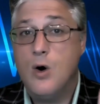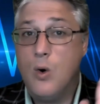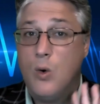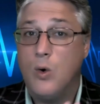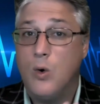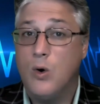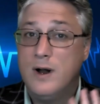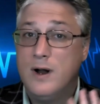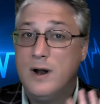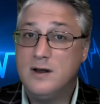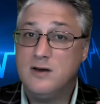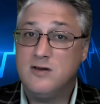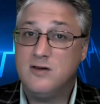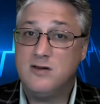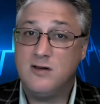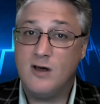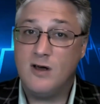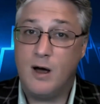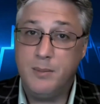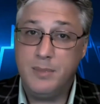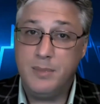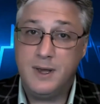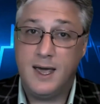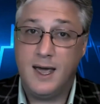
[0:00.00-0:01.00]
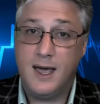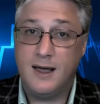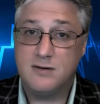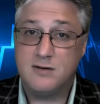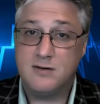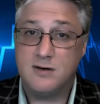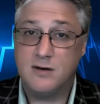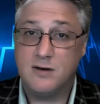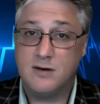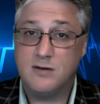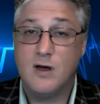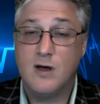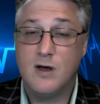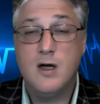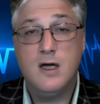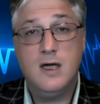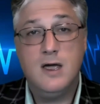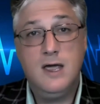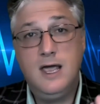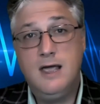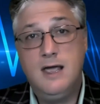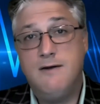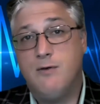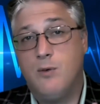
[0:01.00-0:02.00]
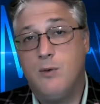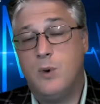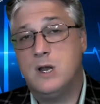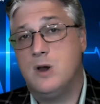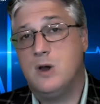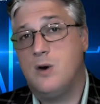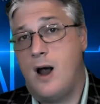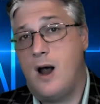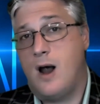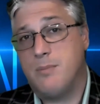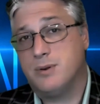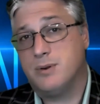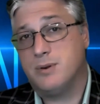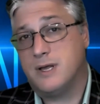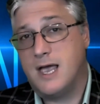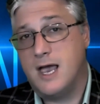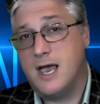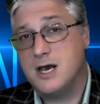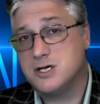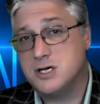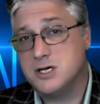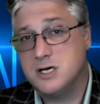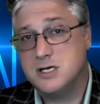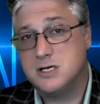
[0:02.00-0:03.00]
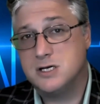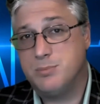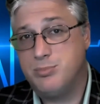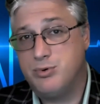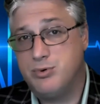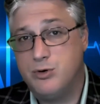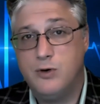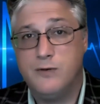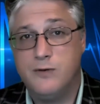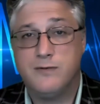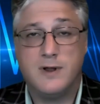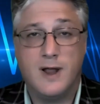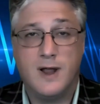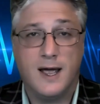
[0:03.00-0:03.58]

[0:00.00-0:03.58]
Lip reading: or in some cases, even when your application is approved,